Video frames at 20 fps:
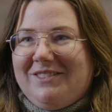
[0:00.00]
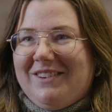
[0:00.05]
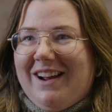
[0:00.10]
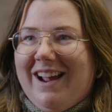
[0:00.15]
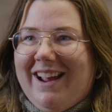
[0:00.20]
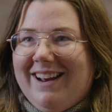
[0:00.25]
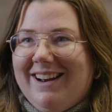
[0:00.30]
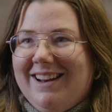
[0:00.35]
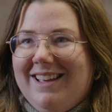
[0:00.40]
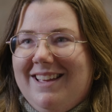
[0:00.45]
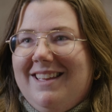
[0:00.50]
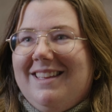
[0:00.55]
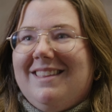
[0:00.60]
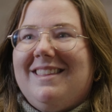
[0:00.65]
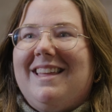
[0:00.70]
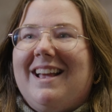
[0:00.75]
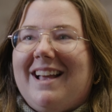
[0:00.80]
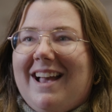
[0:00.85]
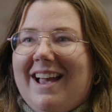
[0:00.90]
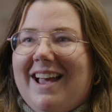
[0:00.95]
right? Mm-hmm.
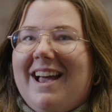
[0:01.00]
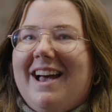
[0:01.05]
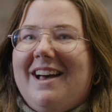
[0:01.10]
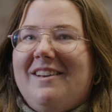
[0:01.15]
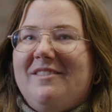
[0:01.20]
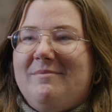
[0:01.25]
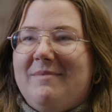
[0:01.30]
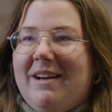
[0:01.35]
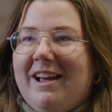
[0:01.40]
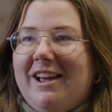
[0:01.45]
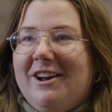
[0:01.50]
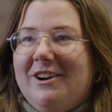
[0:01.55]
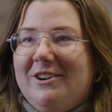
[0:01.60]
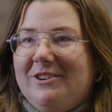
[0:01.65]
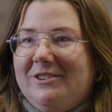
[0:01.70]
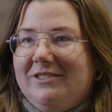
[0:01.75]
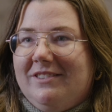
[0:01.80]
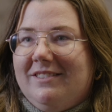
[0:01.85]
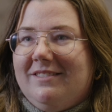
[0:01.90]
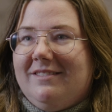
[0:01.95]
Like I have my
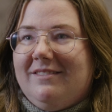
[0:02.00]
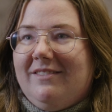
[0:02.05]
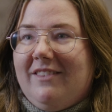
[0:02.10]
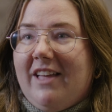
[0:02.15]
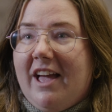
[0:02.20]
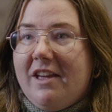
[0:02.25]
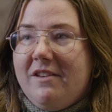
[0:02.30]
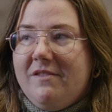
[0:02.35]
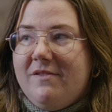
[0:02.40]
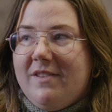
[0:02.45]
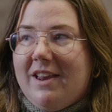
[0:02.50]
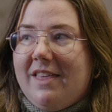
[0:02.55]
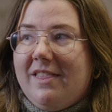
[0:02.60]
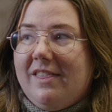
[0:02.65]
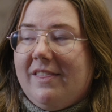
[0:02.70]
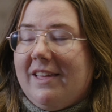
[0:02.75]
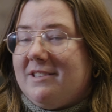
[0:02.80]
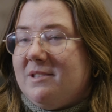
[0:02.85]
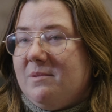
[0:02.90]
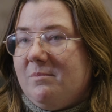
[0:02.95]
own life and I
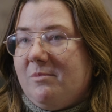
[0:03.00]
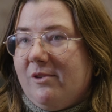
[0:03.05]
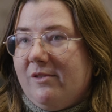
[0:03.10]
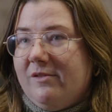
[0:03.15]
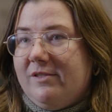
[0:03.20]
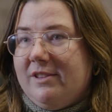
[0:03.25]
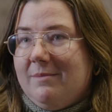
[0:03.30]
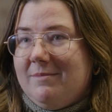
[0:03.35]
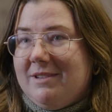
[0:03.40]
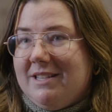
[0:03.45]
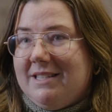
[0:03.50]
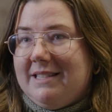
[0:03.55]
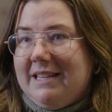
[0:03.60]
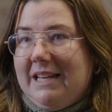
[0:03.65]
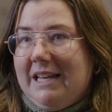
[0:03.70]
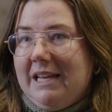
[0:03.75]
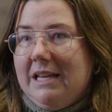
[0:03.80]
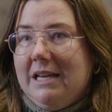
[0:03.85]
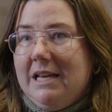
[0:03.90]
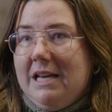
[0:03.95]
think that's important for them to
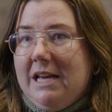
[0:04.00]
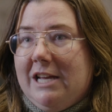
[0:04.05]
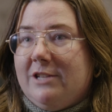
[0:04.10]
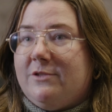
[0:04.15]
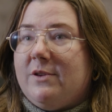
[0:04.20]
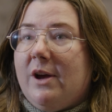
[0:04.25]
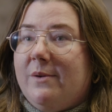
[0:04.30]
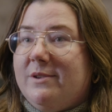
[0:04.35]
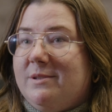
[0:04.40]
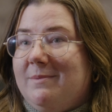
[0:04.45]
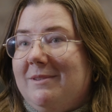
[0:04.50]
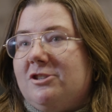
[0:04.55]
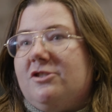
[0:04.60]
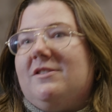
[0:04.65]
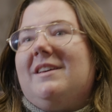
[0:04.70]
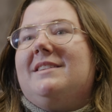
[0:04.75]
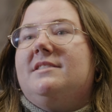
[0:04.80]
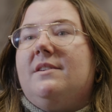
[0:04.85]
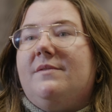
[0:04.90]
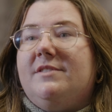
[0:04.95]
see. Yeah. And so I always make sure
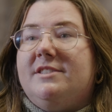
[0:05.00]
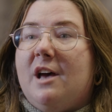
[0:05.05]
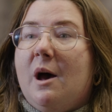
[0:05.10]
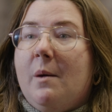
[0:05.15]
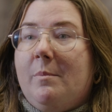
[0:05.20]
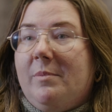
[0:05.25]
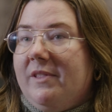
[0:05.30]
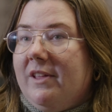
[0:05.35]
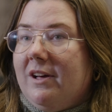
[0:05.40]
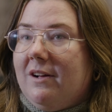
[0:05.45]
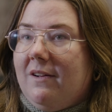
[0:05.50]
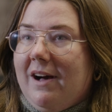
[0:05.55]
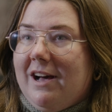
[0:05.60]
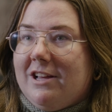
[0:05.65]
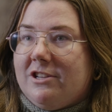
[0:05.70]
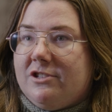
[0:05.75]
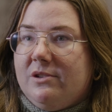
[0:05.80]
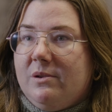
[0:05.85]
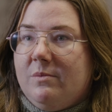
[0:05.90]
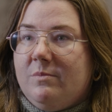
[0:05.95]
that stuff is up in the
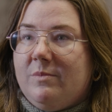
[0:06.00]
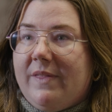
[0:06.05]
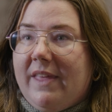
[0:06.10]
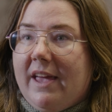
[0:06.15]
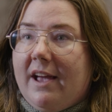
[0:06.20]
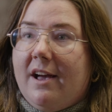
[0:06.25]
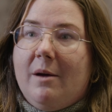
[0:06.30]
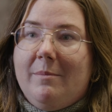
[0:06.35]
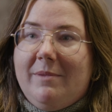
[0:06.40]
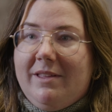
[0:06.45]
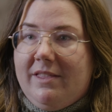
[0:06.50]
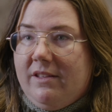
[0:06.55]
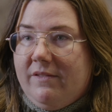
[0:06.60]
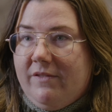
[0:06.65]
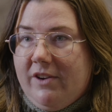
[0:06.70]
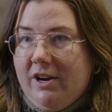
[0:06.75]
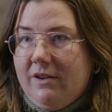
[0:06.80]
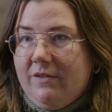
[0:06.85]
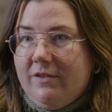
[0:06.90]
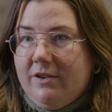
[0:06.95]
classroom when they come in the
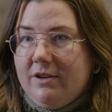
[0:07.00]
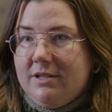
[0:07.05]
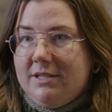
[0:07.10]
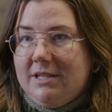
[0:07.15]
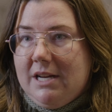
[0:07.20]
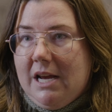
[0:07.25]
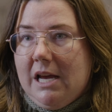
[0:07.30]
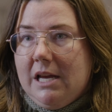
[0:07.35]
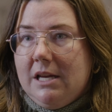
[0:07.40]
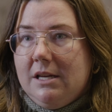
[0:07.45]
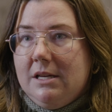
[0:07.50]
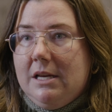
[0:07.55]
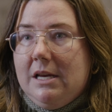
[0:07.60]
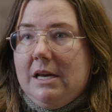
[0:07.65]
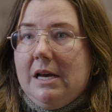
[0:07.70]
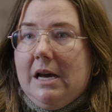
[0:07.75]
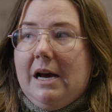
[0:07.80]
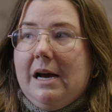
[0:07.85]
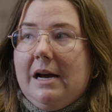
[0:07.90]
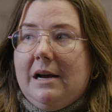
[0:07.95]
very first day.
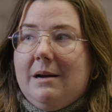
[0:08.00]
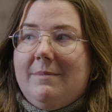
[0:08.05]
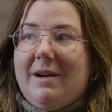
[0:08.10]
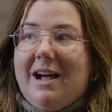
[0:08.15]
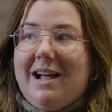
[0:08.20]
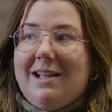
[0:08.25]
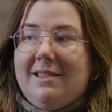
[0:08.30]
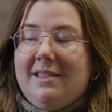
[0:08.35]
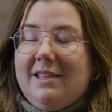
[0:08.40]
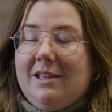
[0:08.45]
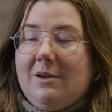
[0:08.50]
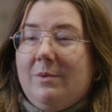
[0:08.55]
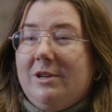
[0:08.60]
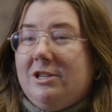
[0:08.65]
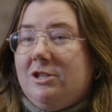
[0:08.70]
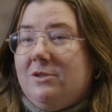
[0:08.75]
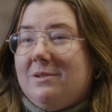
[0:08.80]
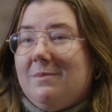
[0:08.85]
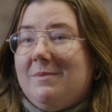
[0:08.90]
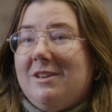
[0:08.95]
Yeah. Um, I think we
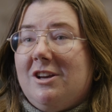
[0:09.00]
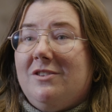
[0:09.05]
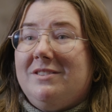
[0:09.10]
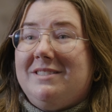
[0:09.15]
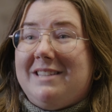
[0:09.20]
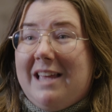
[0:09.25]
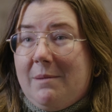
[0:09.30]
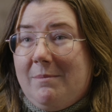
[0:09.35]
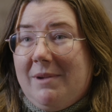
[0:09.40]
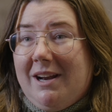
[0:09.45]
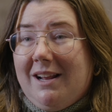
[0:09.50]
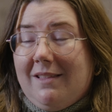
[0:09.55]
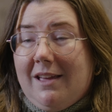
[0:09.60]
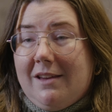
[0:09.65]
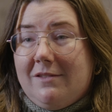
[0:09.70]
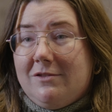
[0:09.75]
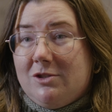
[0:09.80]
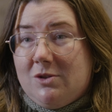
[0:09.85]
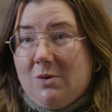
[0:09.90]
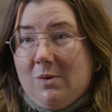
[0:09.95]
do something called 10 minute
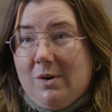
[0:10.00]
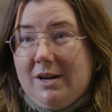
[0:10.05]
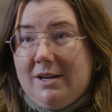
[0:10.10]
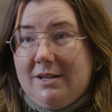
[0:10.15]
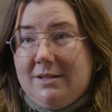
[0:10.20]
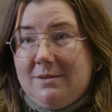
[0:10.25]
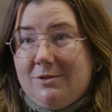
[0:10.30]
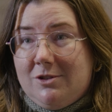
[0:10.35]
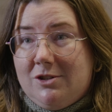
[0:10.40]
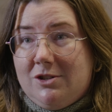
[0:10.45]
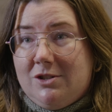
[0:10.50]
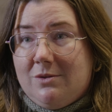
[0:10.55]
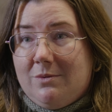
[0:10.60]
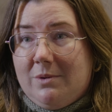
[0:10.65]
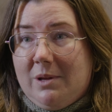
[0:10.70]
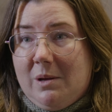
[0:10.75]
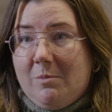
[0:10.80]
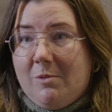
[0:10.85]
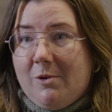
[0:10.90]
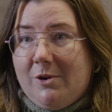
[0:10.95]
life stories, which is a
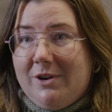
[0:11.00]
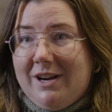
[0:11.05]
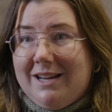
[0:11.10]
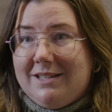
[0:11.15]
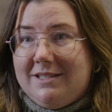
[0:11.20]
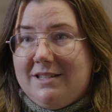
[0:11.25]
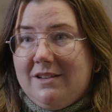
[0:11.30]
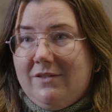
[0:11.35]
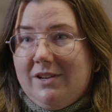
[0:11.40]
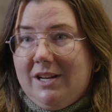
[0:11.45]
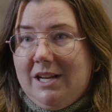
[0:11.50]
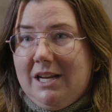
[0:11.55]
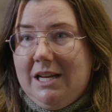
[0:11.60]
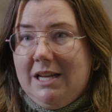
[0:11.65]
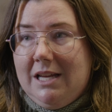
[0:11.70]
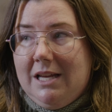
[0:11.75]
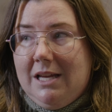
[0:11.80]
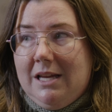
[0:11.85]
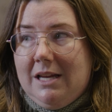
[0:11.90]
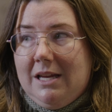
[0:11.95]
really important
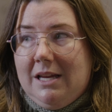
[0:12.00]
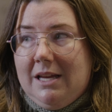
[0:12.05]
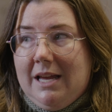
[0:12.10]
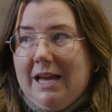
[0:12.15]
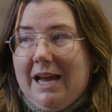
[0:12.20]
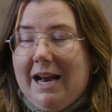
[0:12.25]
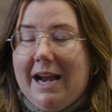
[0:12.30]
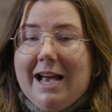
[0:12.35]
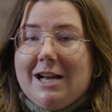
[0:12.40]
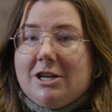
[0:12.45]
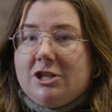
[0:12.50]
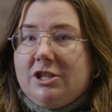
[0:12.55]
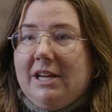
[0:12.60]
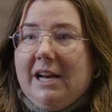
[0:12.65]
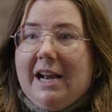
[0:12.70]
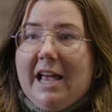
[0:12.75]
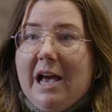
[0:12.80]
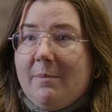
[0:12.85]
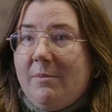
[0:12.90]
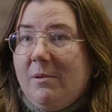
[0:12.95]
activity and mm. actually,
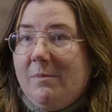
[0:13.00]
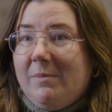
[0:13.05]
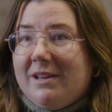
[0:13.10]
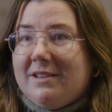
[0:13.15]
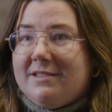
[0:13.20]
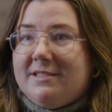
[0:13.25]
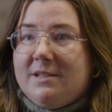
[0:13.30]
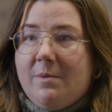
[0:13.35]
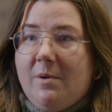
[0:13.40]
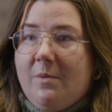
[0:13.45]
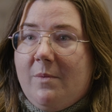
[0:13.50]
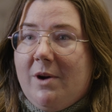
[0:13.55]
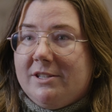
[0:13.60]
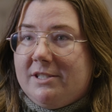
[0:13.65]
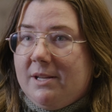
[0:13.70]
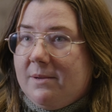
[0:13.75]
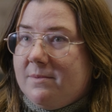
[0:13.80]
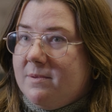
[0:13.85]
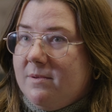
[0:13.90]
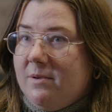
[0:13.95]
it happened because someone
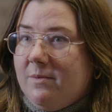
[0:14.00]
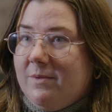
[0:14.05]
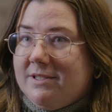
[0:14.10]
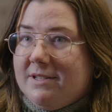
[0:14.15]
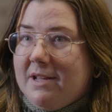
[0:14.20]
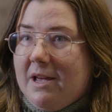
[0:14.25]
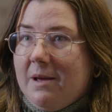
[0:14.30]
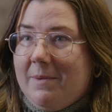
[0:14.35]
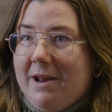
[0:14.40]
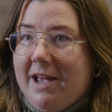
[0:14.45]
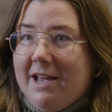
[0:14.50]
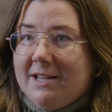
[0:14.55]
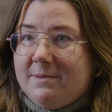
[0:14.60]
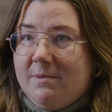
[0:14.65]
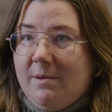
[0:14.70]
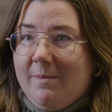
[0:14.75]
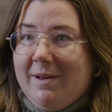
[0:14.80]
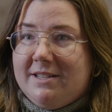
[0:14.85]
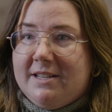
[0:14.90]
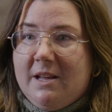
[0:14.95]
walked up to me one time and asked
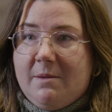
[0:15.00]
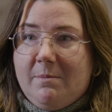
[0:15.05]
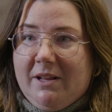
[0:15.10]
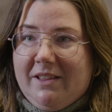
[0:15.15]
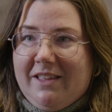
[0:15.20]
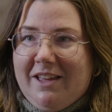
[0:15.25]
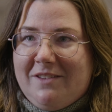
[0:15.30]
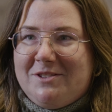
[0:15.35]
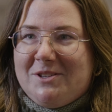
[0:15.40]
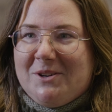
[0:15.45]
me my 10 minute life